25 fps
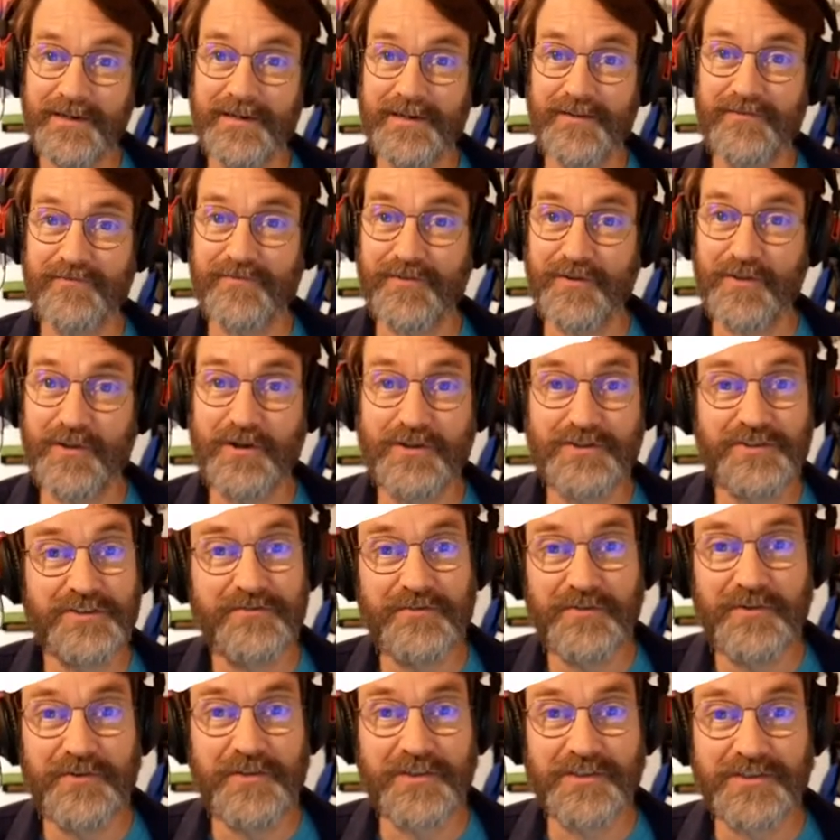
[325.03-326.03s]
And for those of
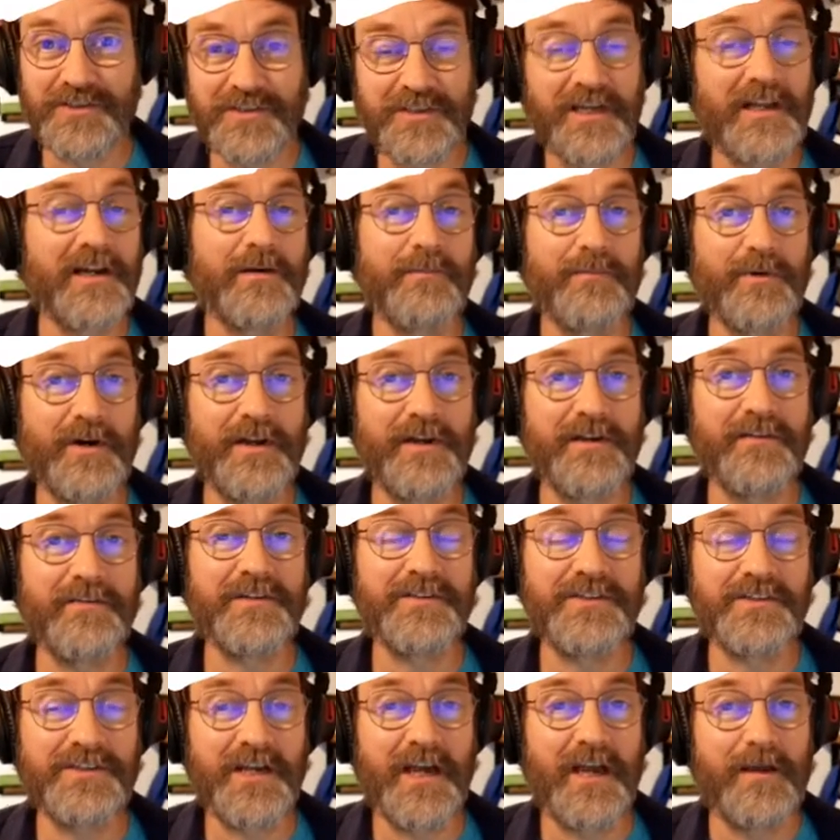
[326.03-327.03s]
you that celebrate at
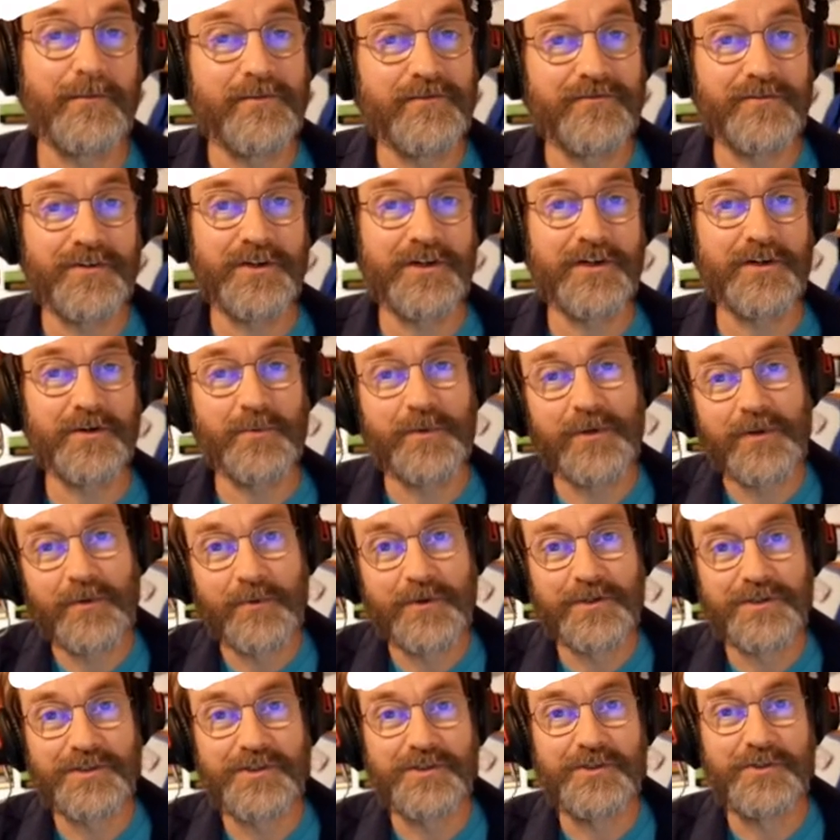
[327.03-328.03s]
this time of year, we
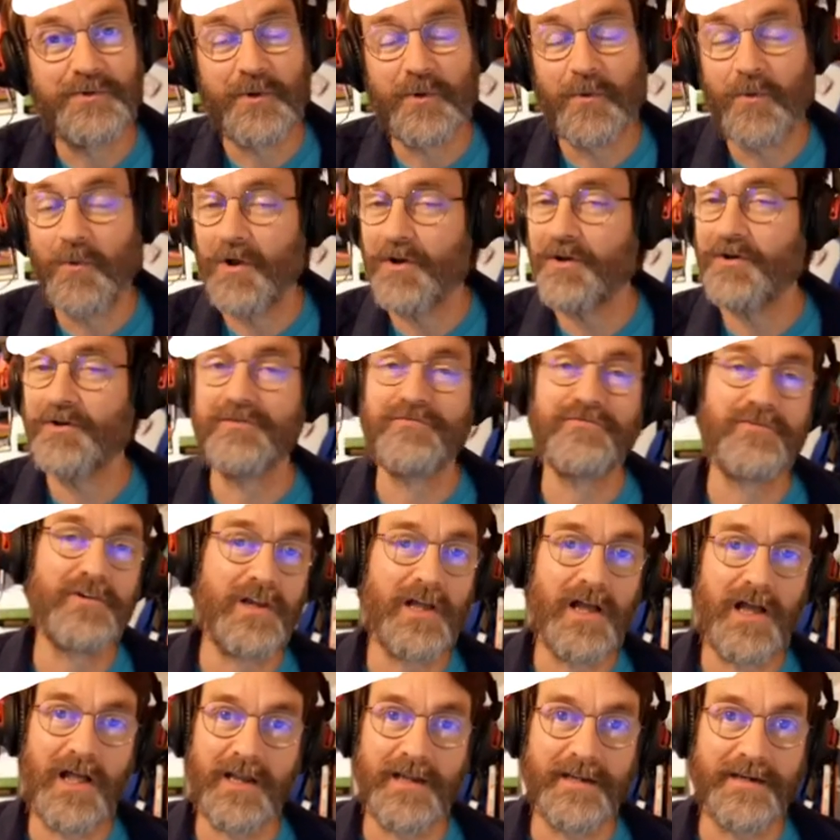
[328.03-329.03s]
wish you a wonderful
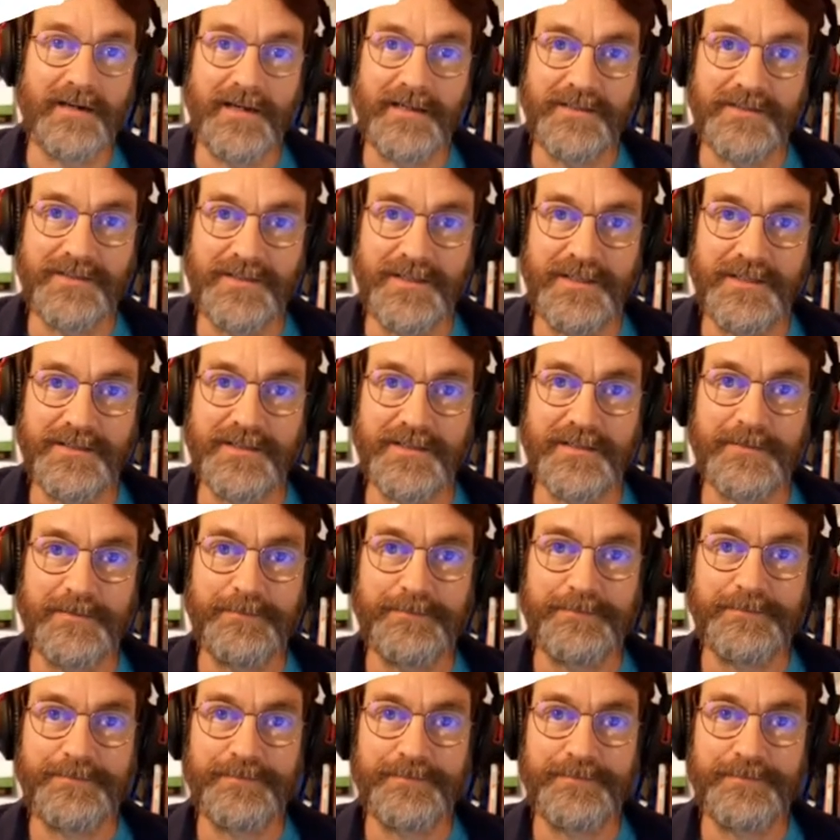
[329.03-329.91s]
holiday season.